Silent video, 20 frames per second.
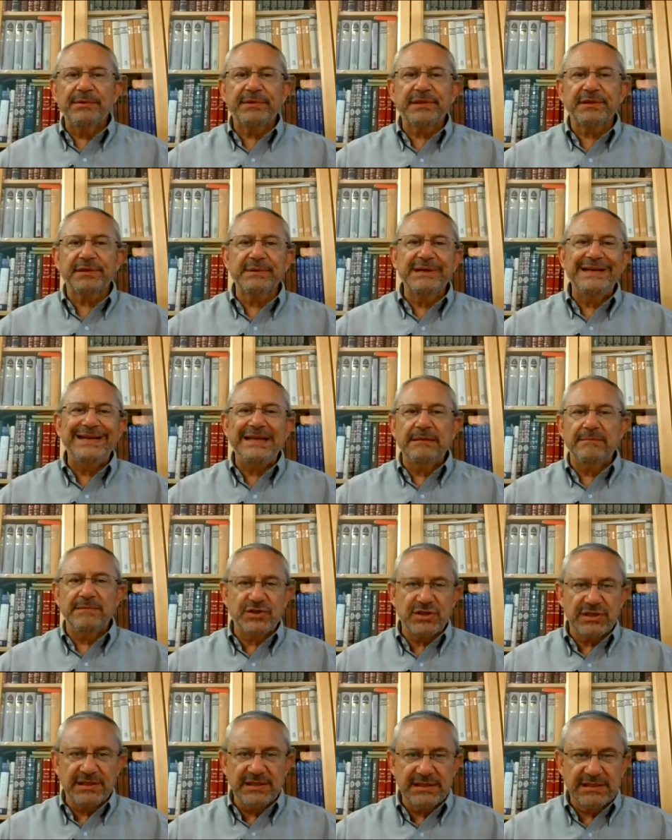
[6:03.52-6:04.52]
up with 3
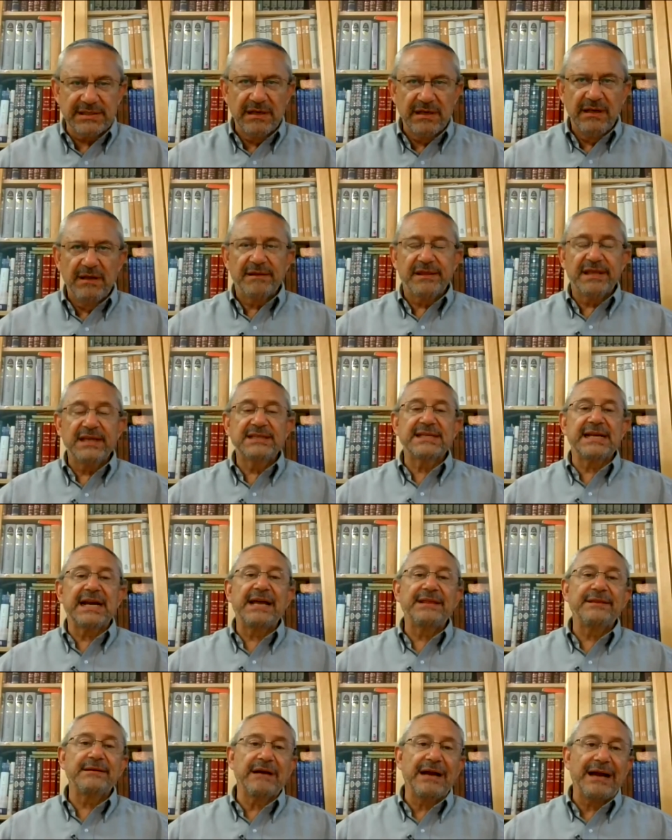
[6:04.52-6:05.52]
images, things that
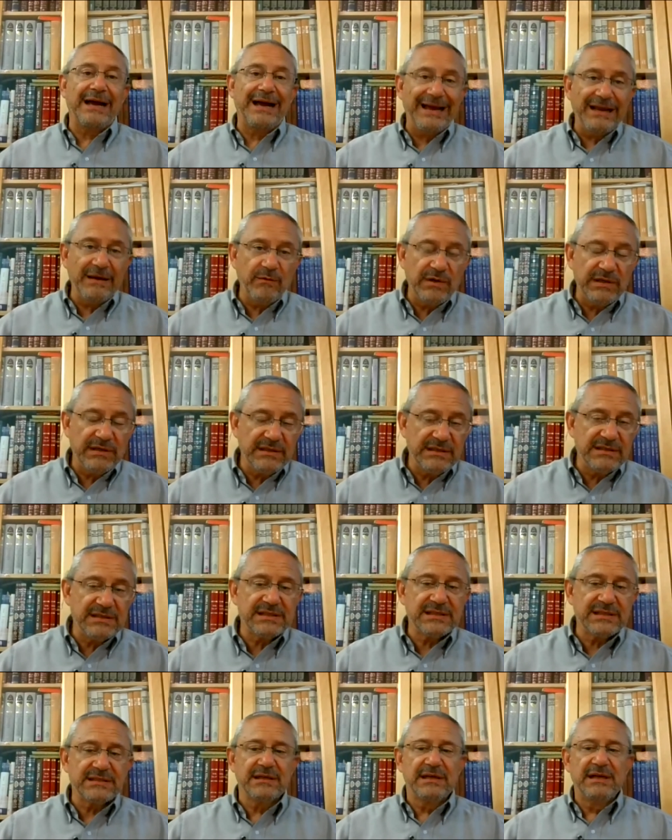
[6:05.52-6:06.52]
either I
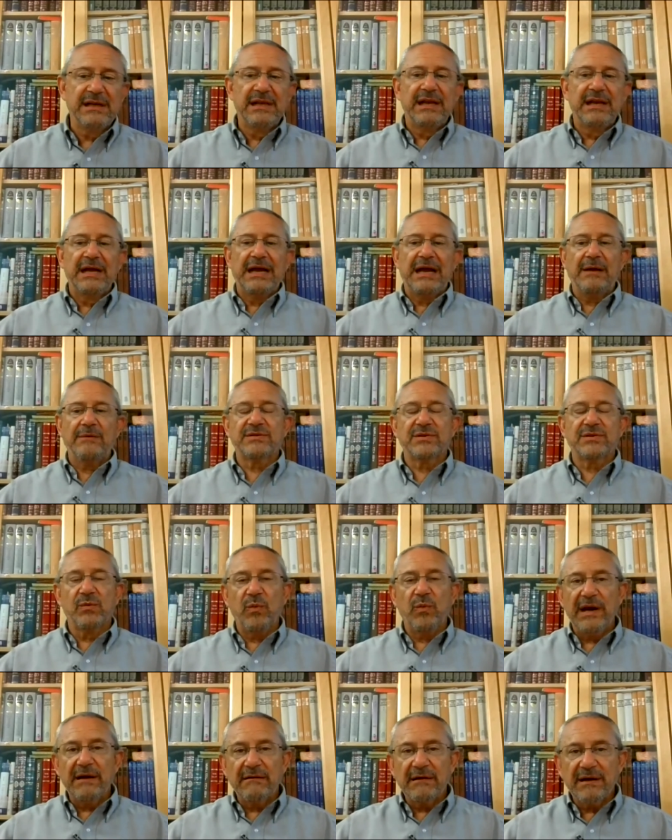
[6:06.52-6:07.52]
witnessed, I was
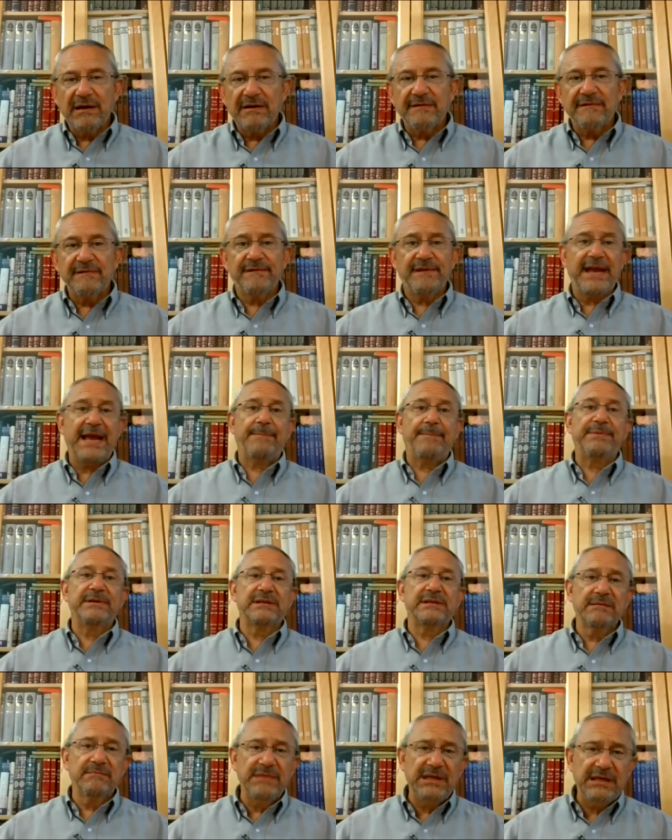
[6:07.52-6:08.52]
aware of,
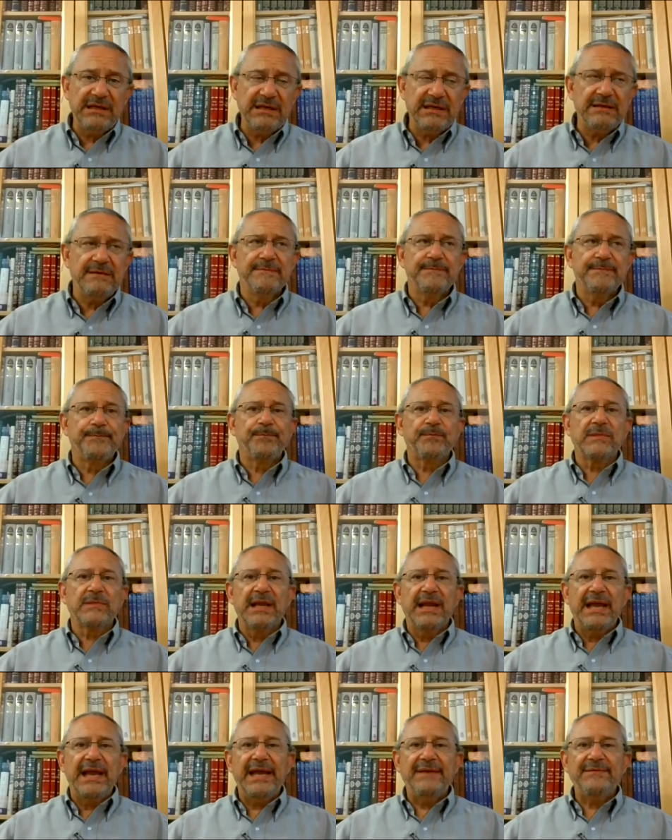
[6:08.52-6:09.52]
happened to me,
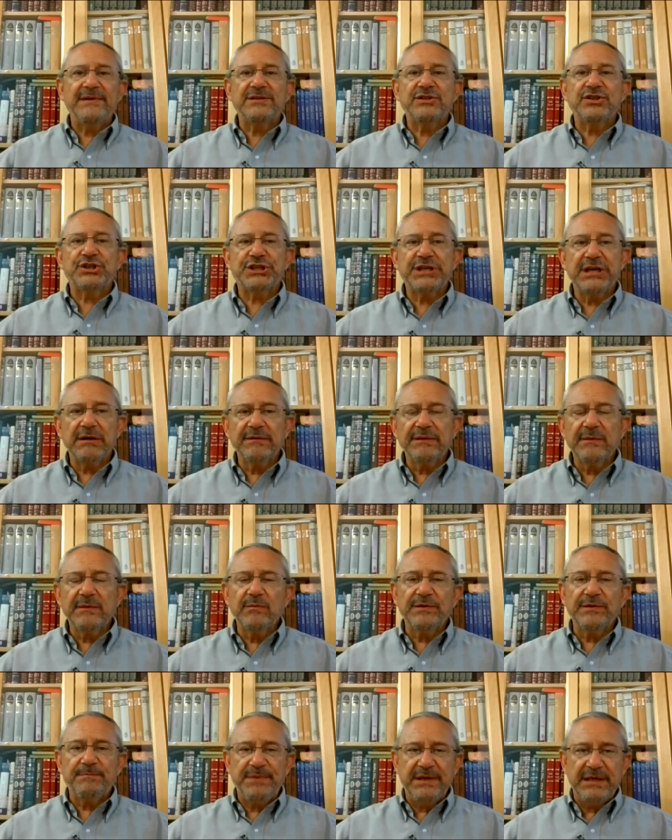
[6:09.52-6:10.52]
and then share
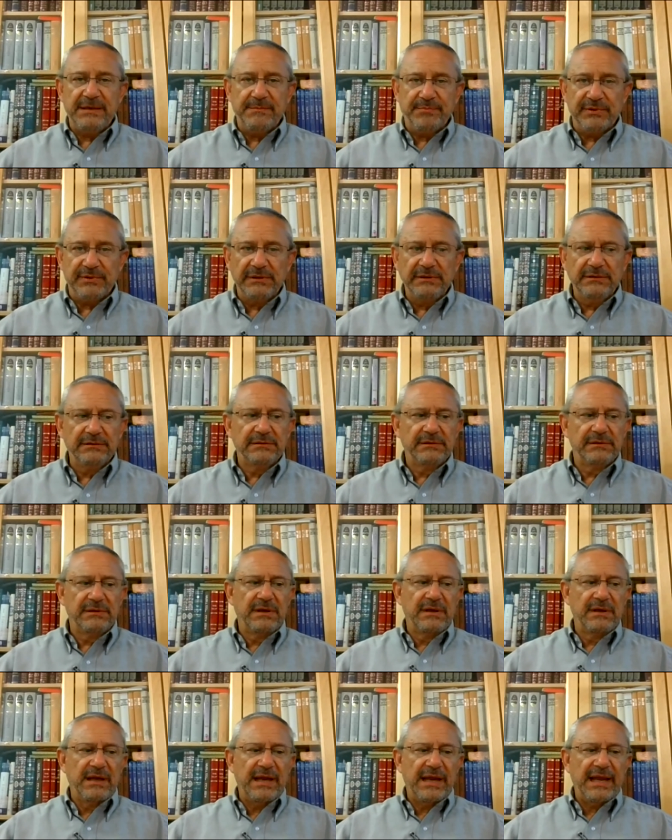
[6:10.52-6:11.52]
them with people.
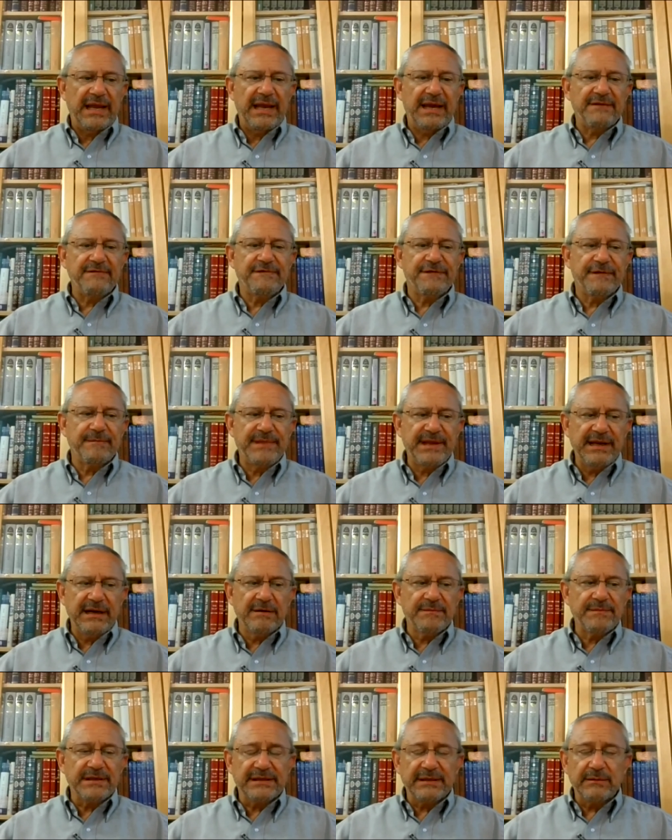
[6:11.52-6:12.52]
And from
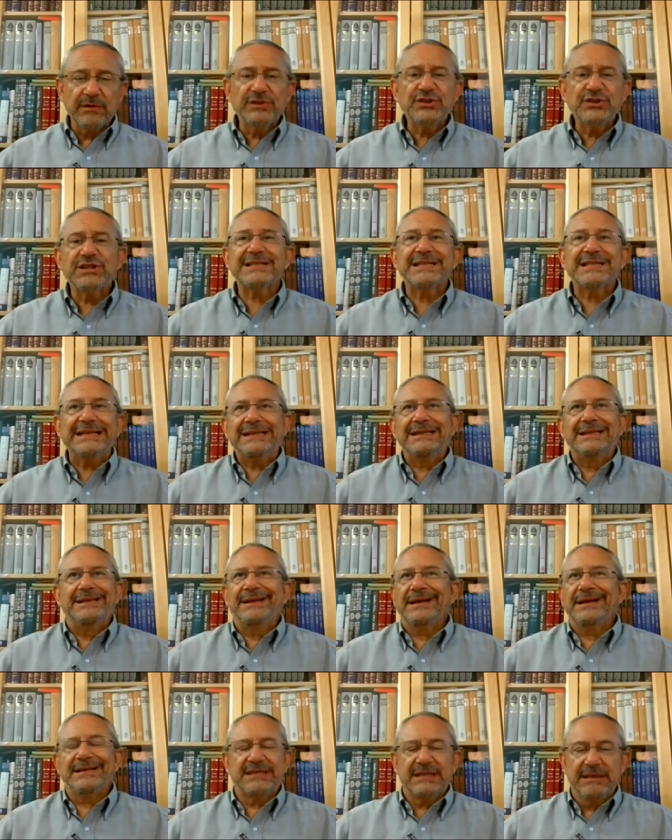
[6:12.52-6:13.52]
there, that they were just
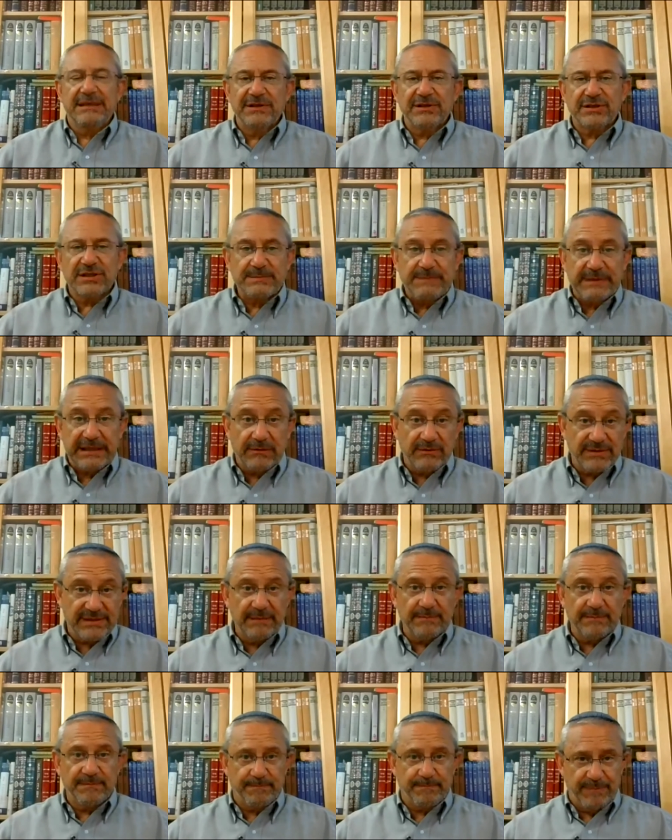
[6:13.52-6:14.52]
nice images, but there were
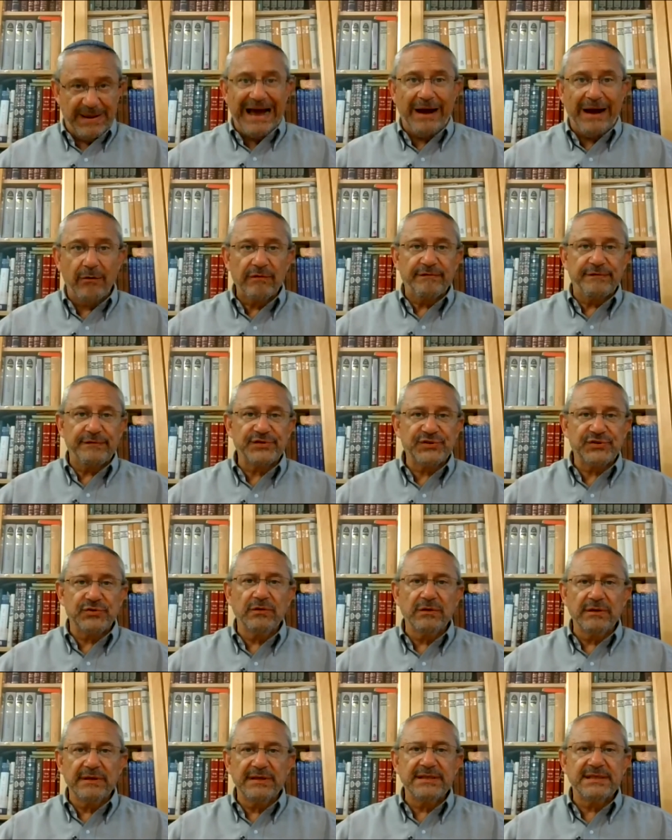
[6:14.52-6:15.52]
some powerful
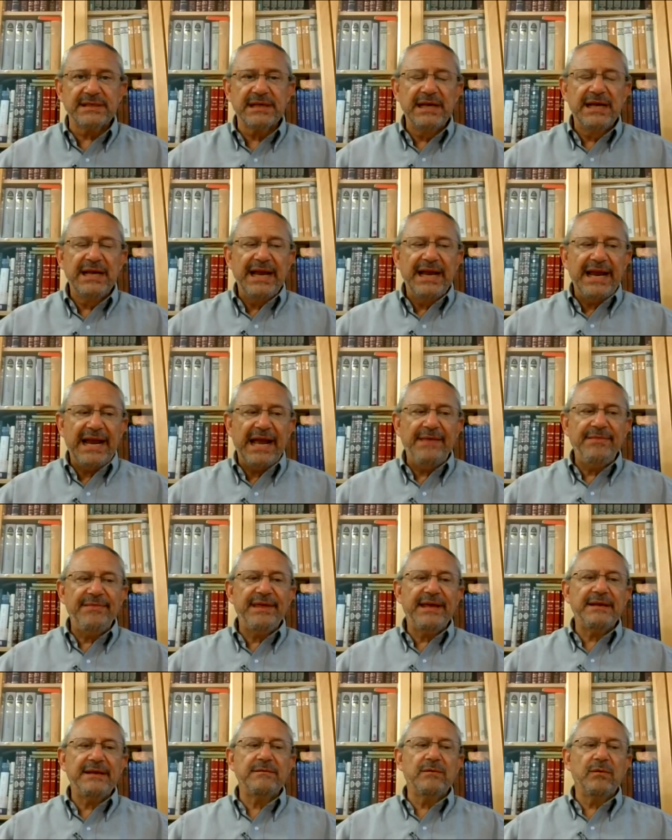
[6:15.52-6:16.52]
stories,
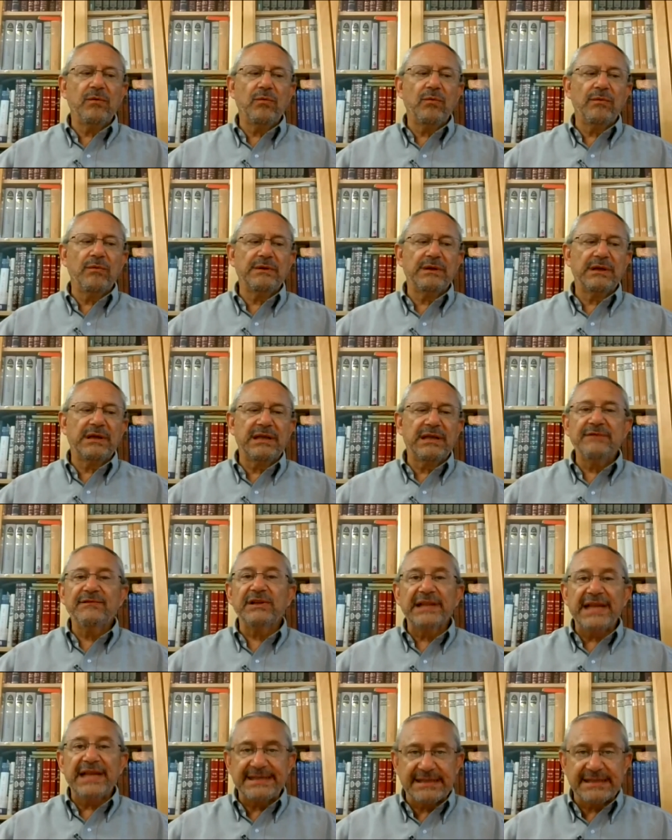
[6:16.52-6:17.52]
and then
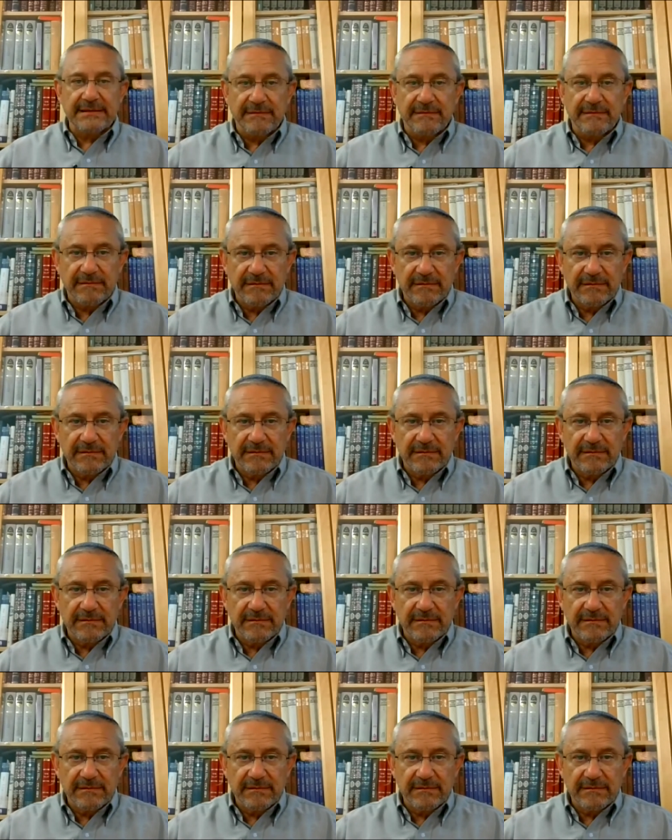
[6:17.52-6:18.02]
give a lesson,